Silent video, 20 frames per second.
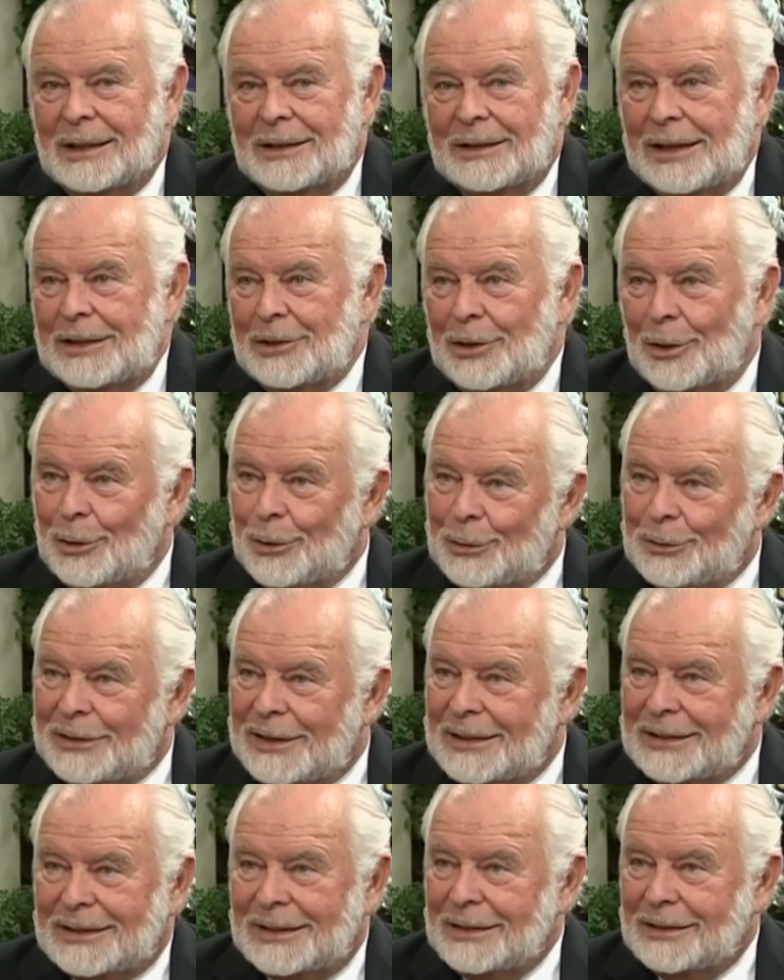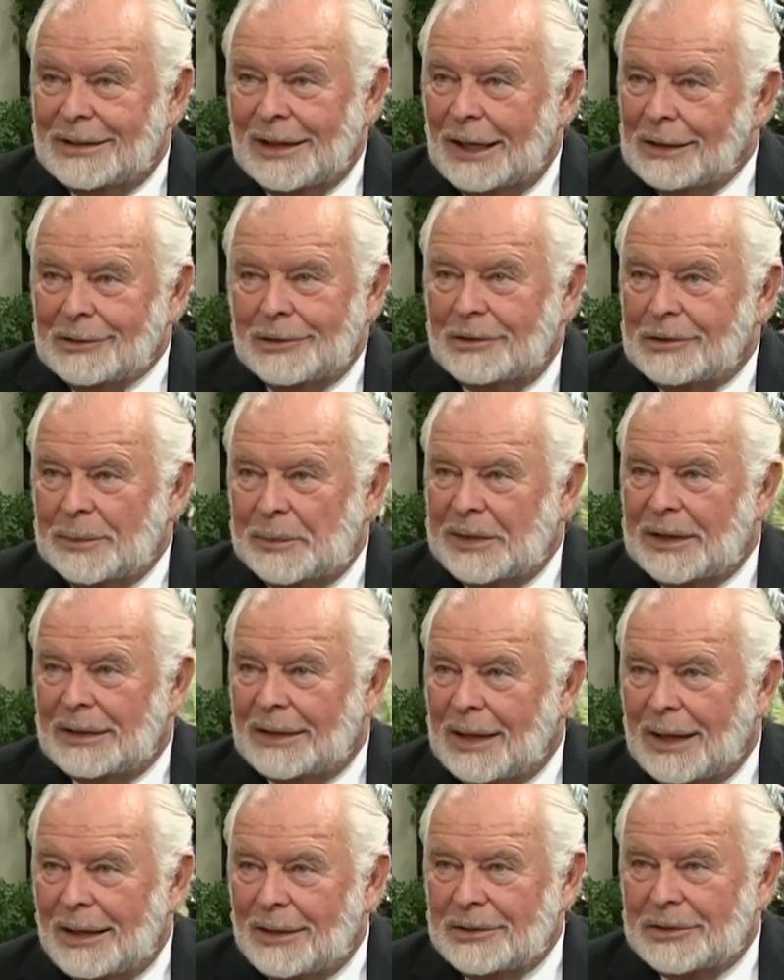They know that they're not going to be
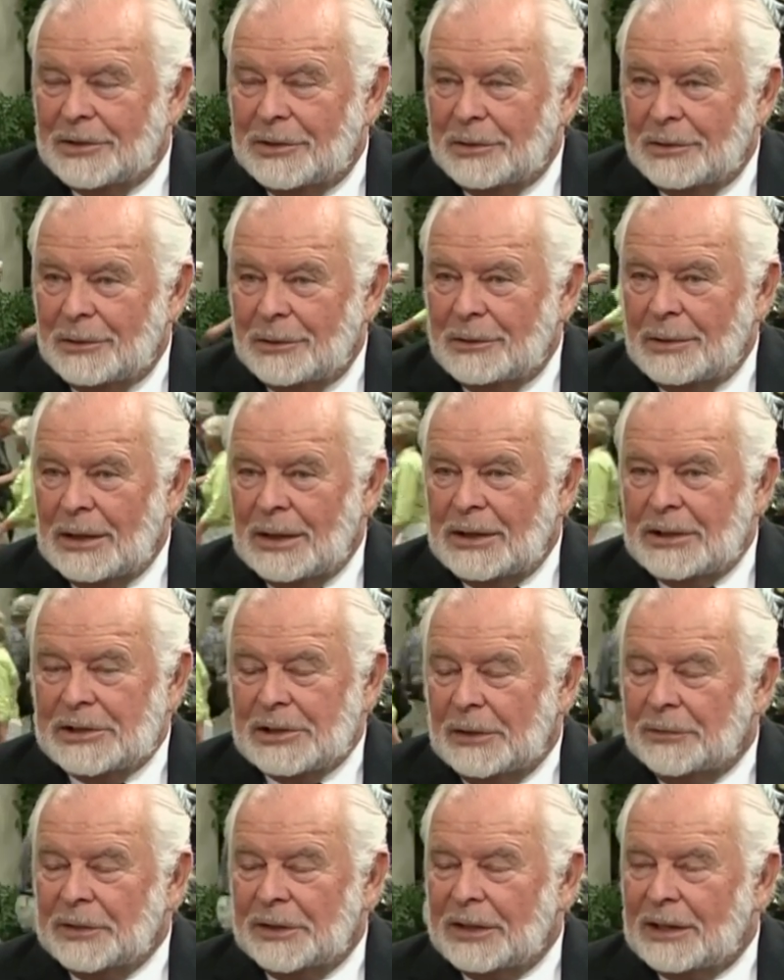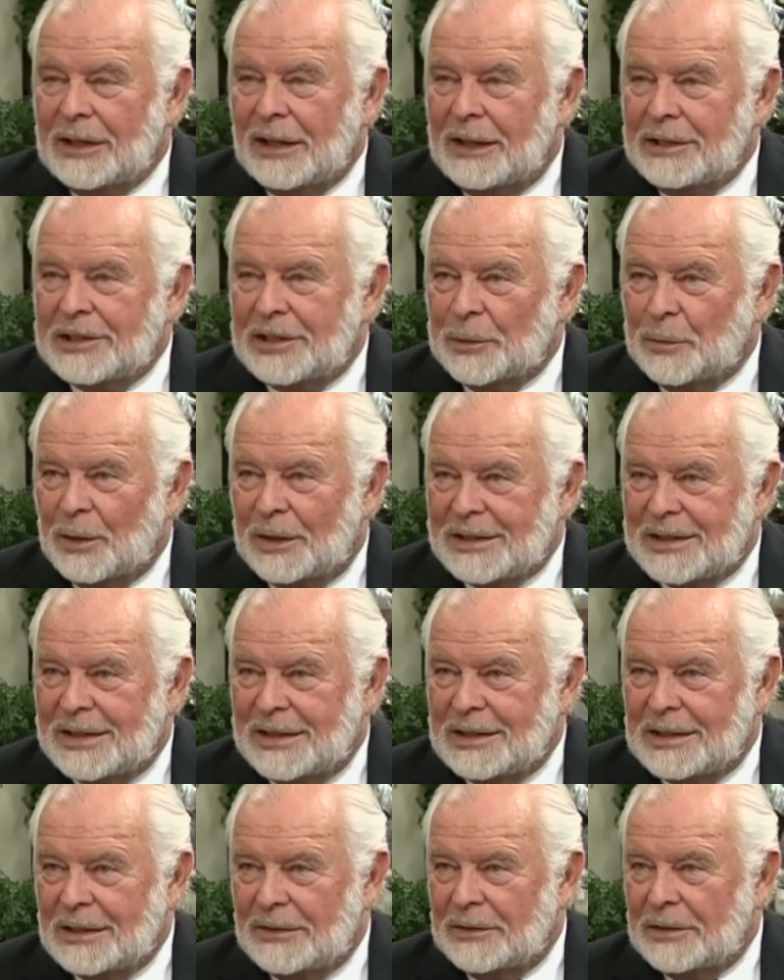allowed to suffer the
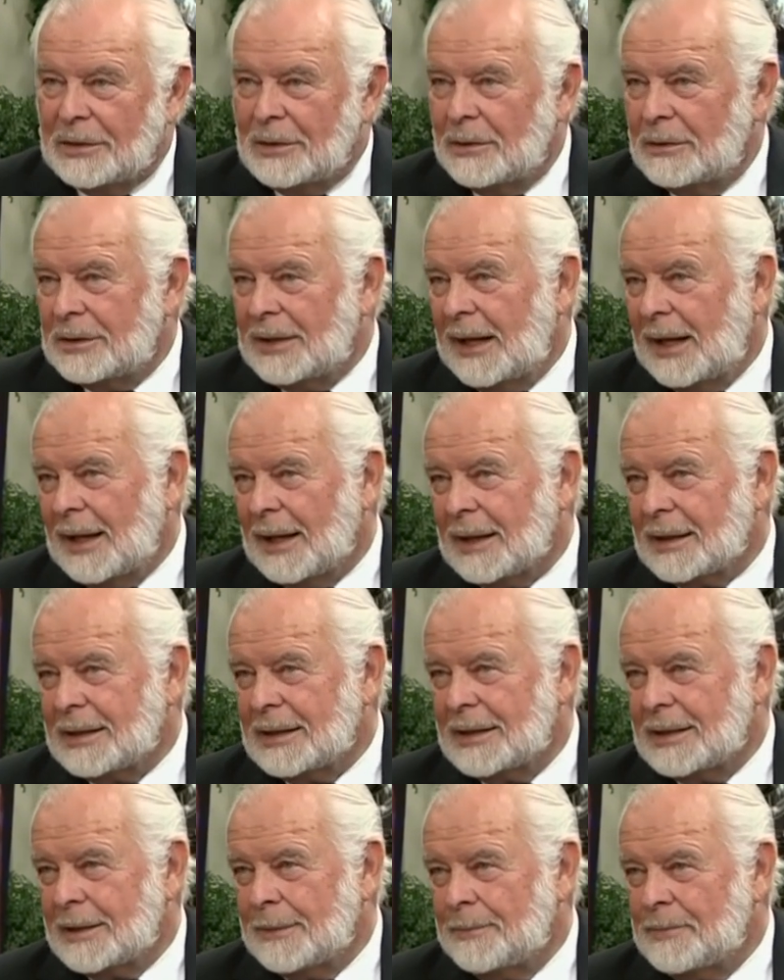consequences of their own acts.